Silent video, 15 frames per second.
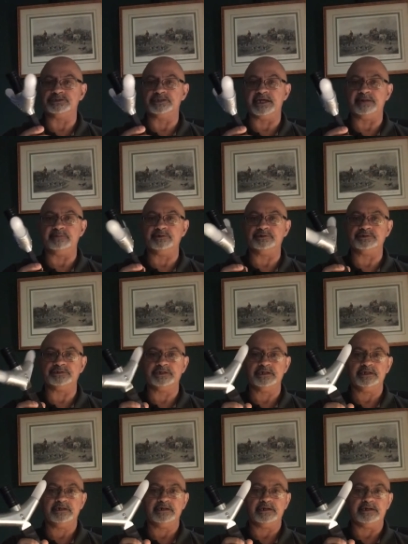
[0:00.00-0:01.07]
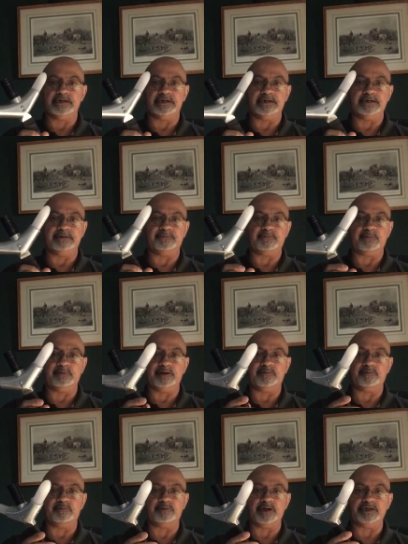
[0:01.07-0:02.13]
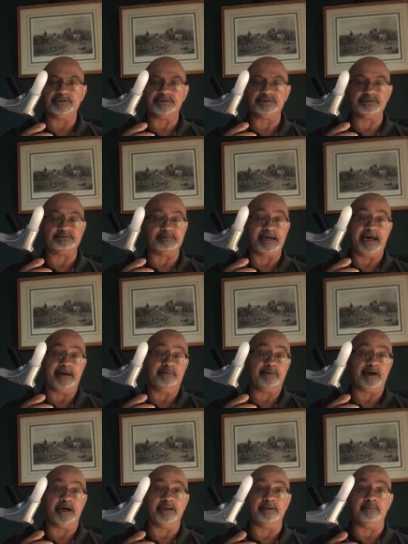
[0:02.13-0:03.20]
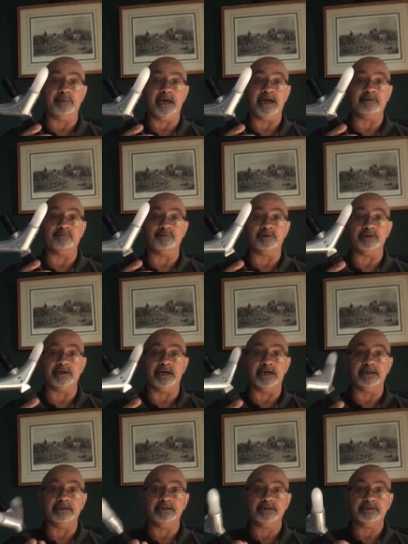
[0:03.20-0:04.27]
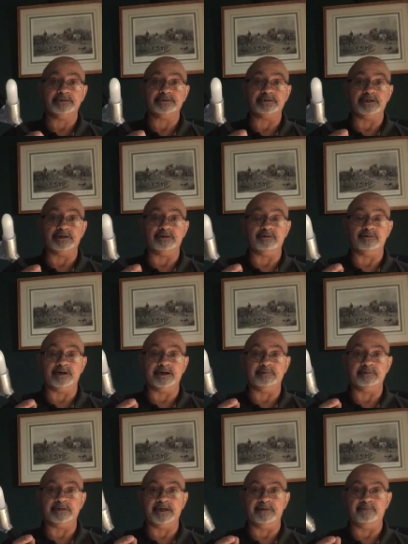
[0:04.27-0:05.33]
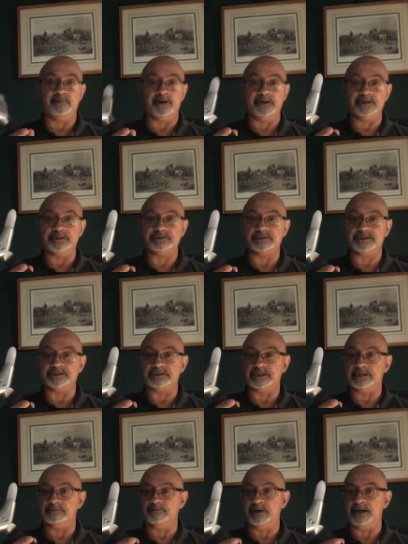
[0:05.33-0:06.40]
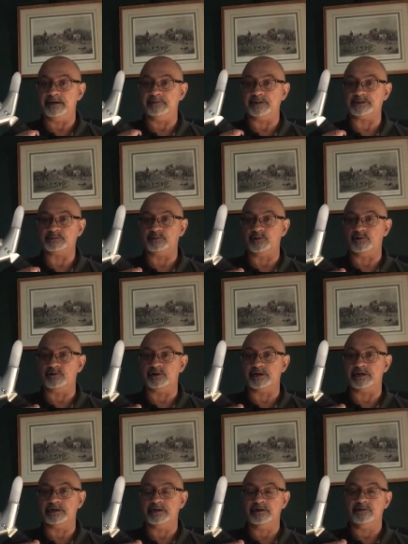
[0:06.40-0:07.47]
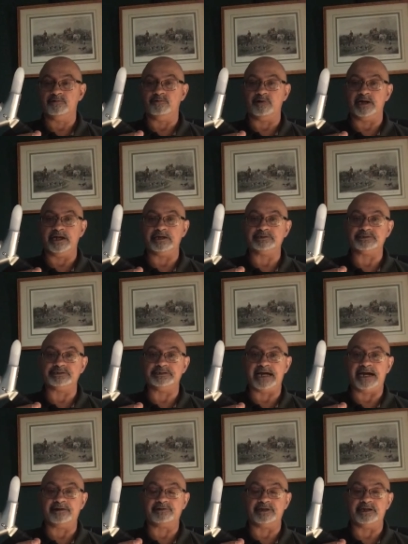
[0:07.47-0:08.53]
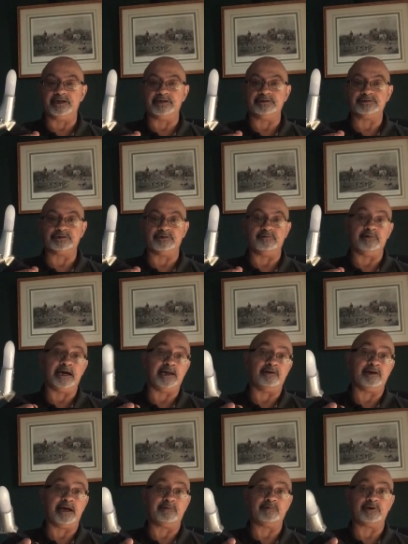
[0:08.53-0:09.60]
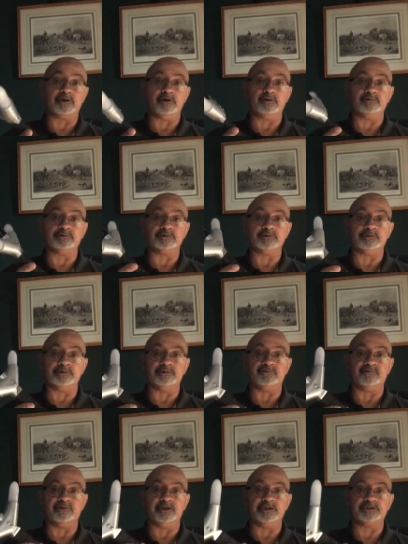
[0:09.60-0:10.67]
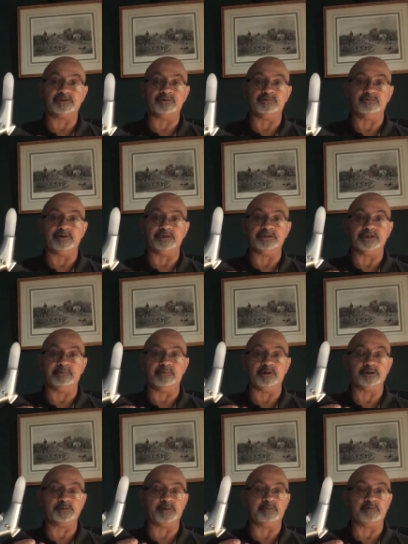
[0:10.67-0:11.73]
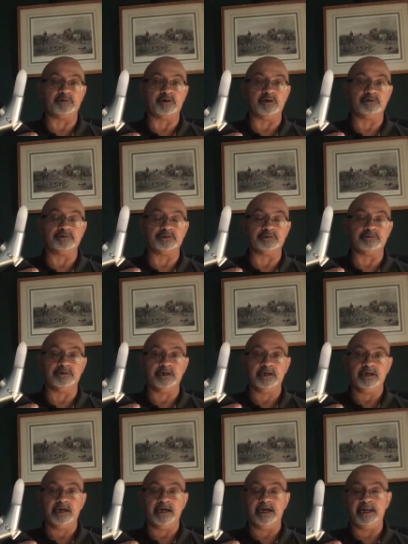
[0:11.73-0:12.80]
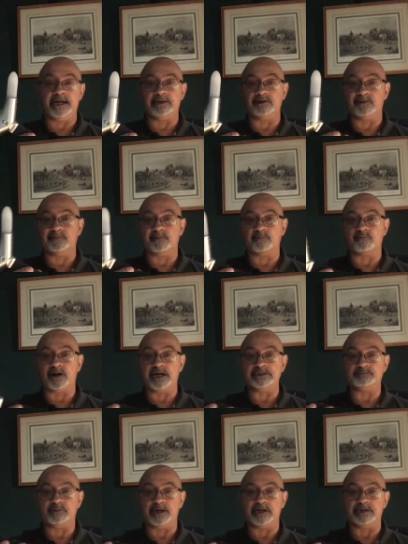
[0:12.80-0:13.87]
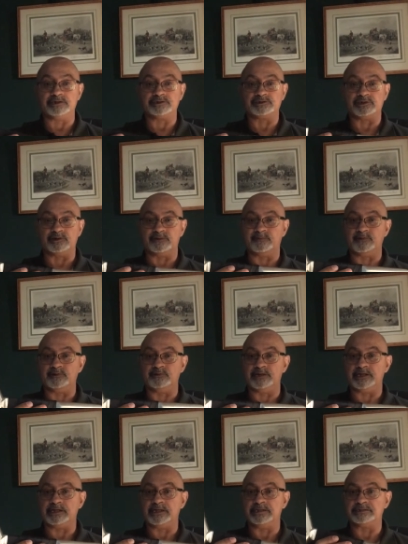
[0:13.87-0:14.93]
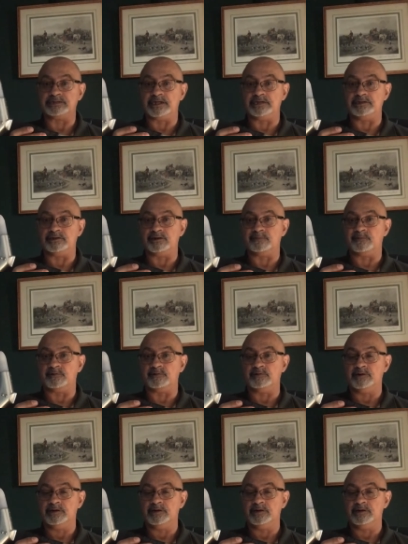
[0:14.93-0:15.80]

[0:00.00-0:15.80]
sabers from different places, and I haven't gotten a bad one yet. So I've done this as a way of exploring what else is out there, so I don't have to go to the traditional ones that most people go to. And I look for price, but I also look for uniqueness, and I look for